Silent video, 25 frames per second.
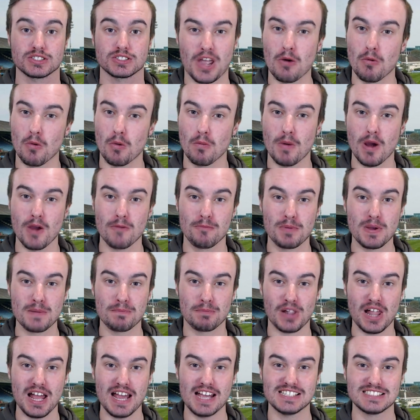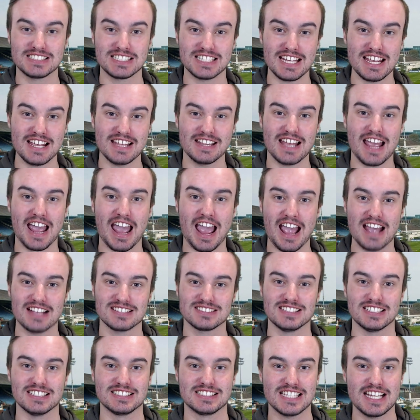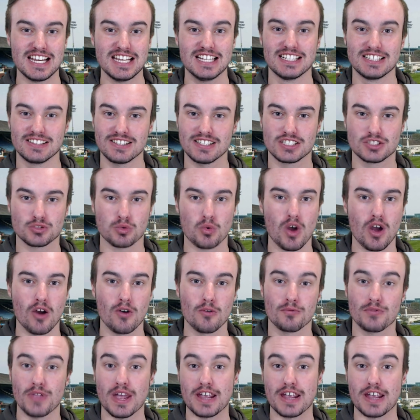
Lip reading: They will both be playing together as the 10 and the 12.